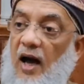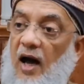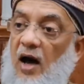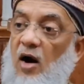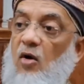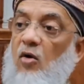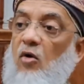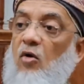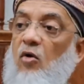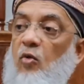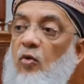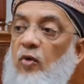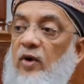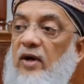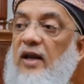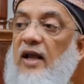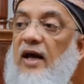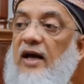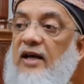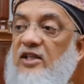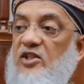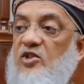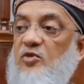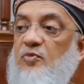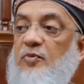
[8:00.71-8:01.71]
how will
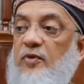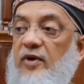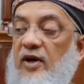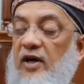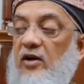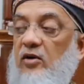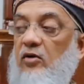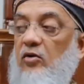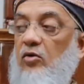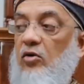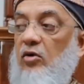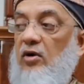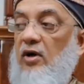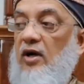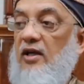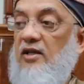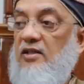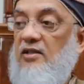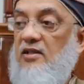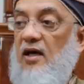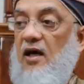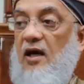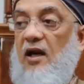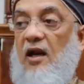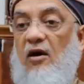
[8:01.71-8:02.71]
I spread
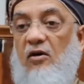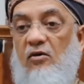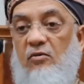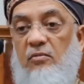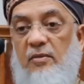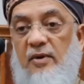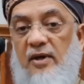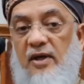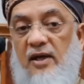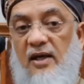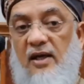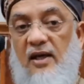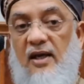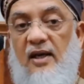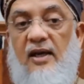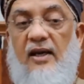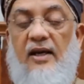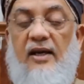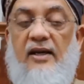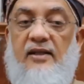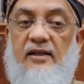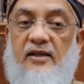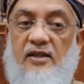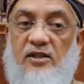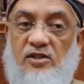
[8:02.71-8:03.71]
goodness around me?
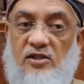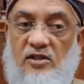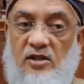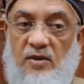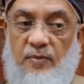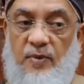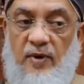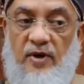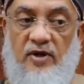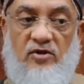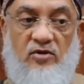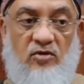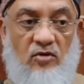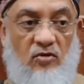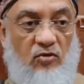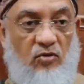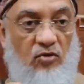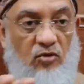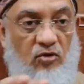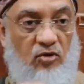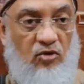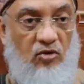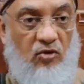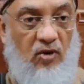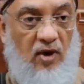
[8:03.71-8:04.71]
This depends on
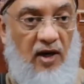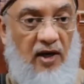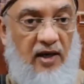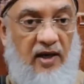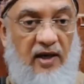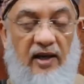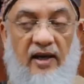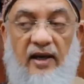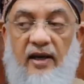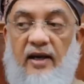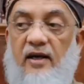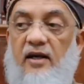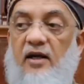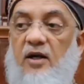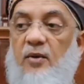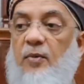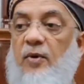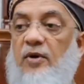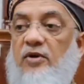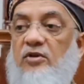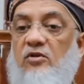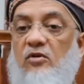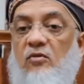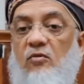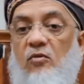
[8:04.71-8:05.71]
who you are,
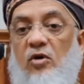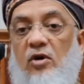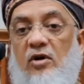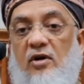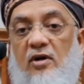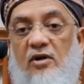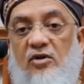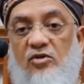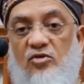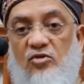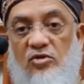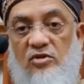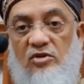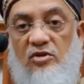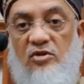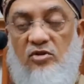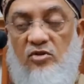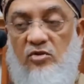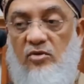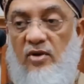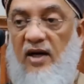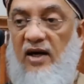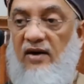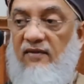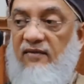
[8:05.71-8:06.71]
depends on what resources
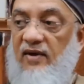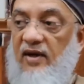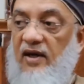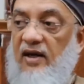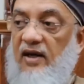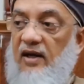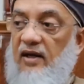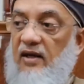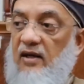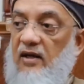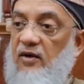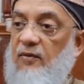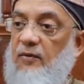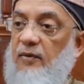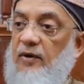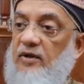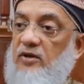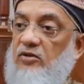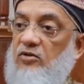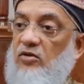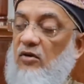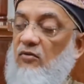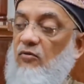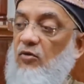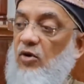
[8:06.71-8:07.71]
you have,
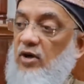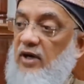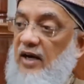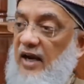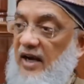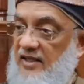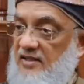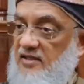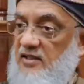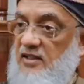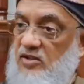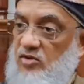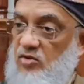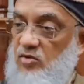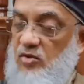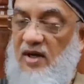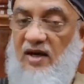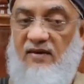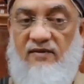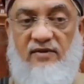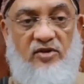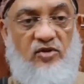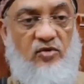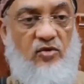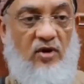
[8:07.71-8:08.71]
depends on what access you
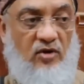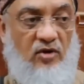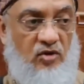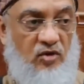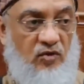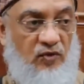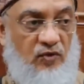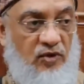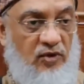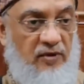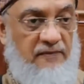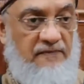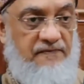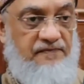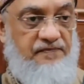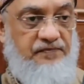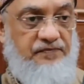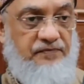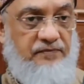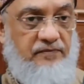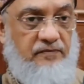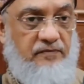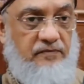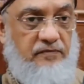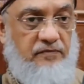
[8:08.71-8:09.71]
have, and so on and so
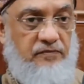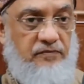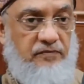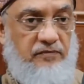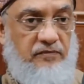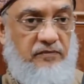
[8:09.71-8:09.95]
forth.